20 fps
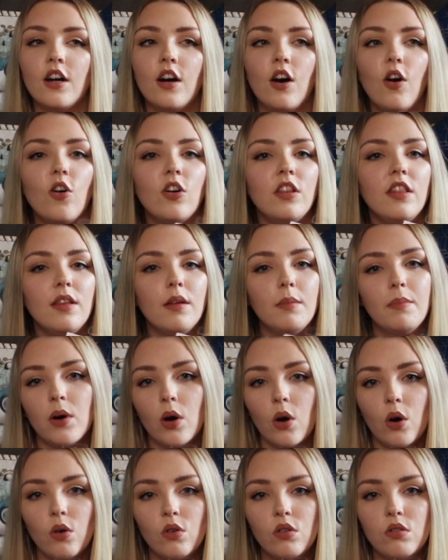on the
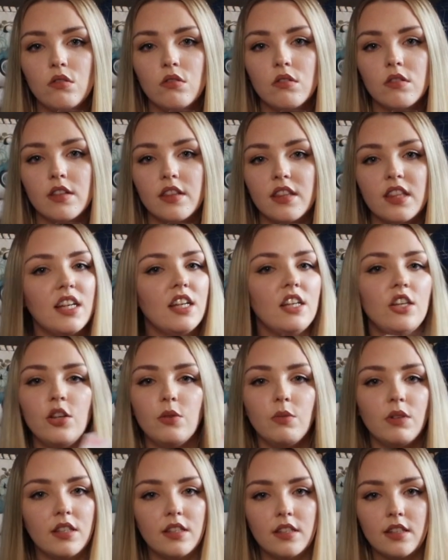ball than you
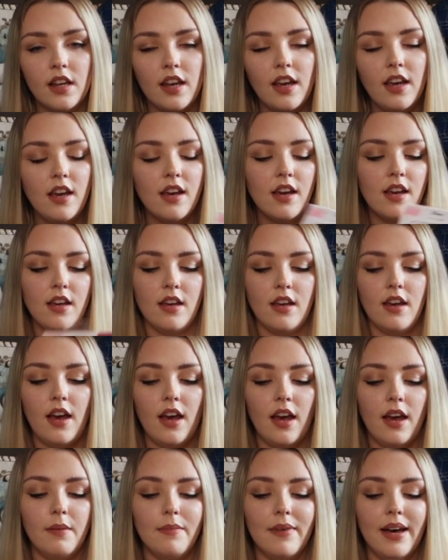would say,
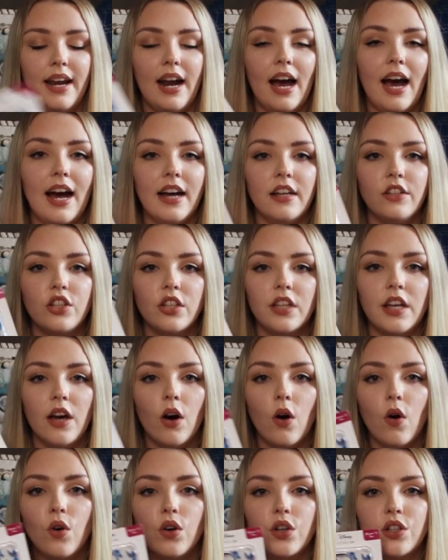and I actually
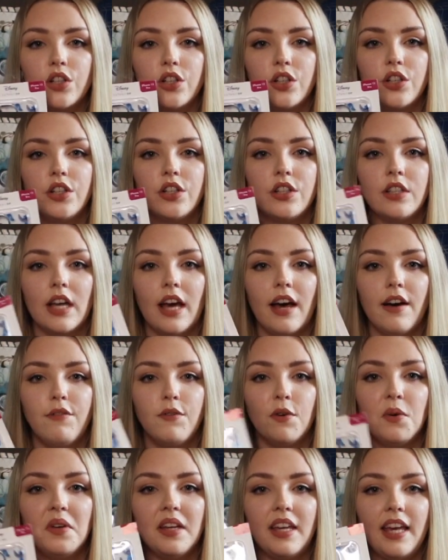ordered a
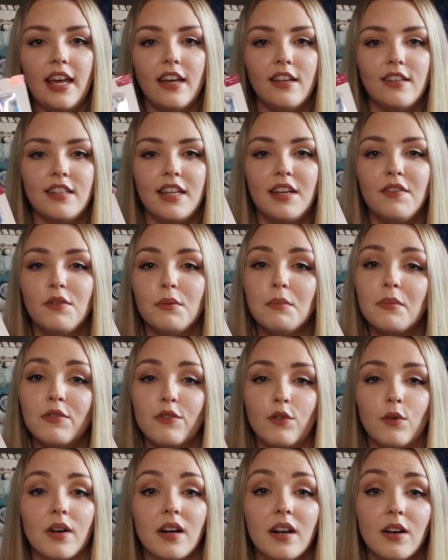phone case even
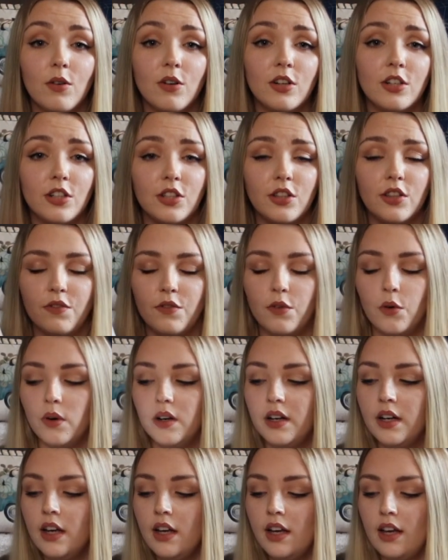before I ordered the
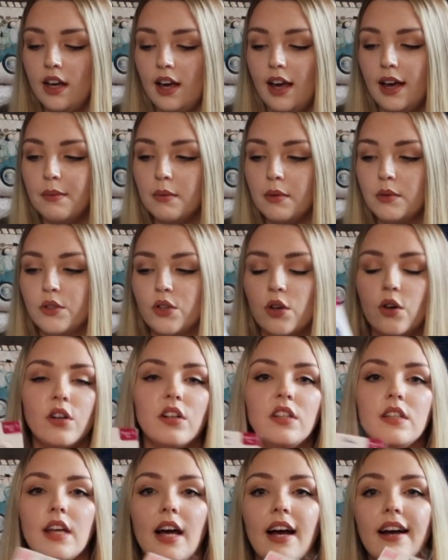phone. It was
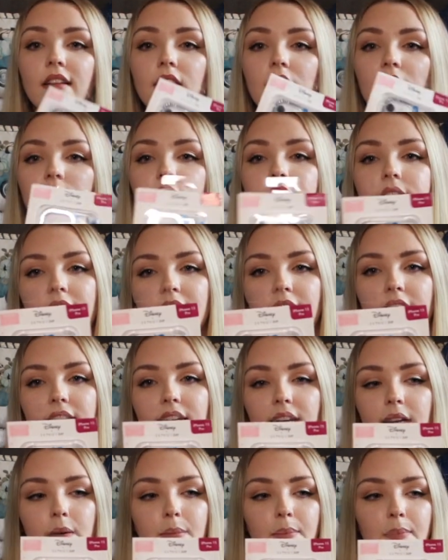because I love Skinny
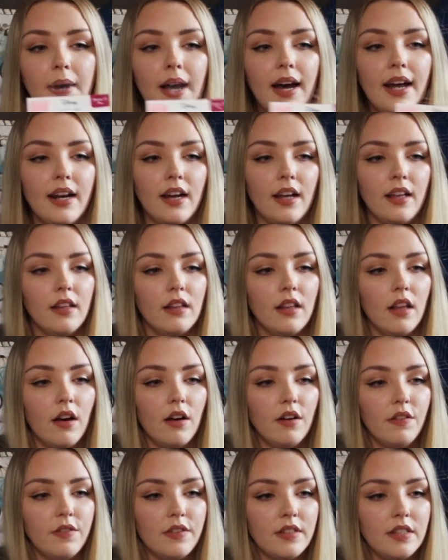Dip and I
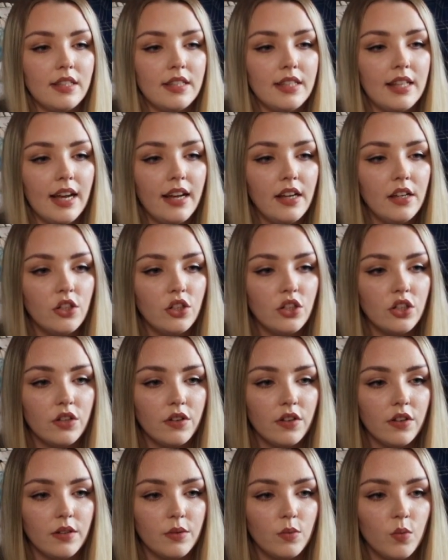love Stitch,
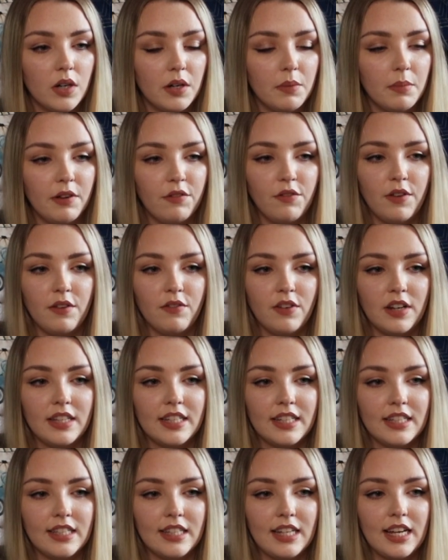one of my favourite
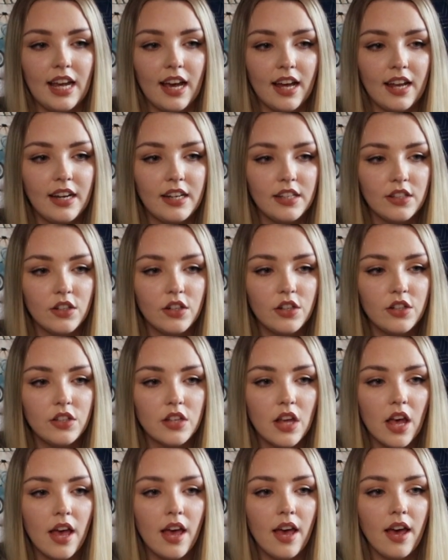Disney
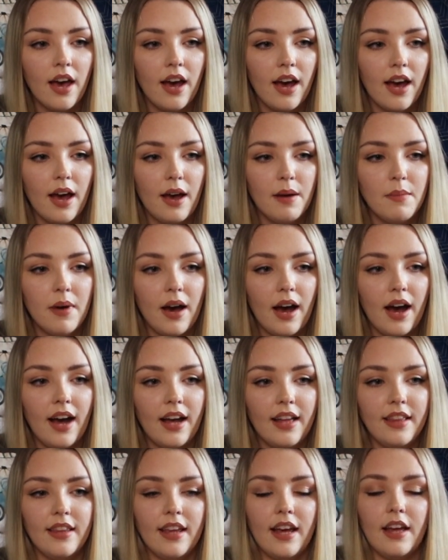characters, and
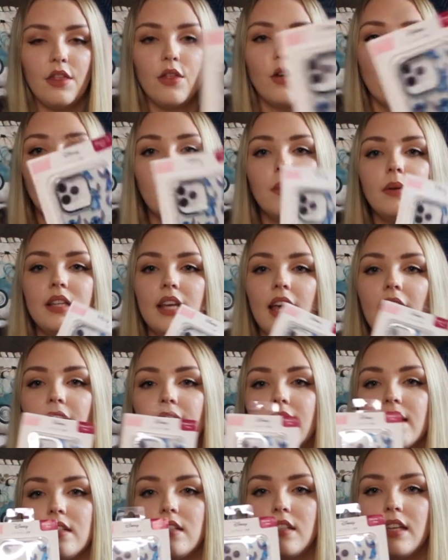I thought I would get
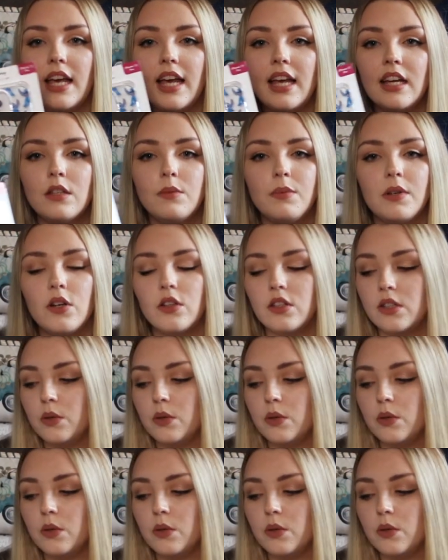this case because